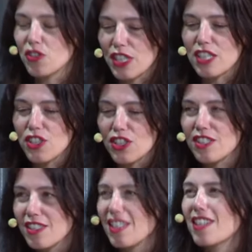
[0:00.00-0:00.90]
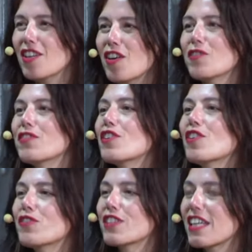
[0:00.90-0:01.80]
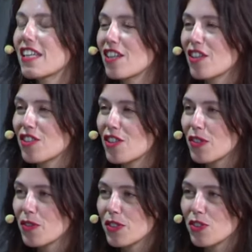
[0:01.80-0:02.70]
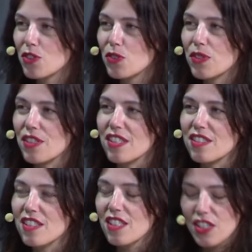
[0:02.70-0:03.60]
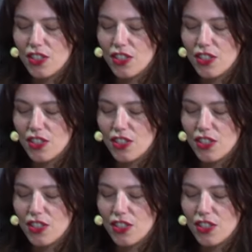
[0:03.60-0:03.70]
contradiction over and over again and not knowing what to do with it.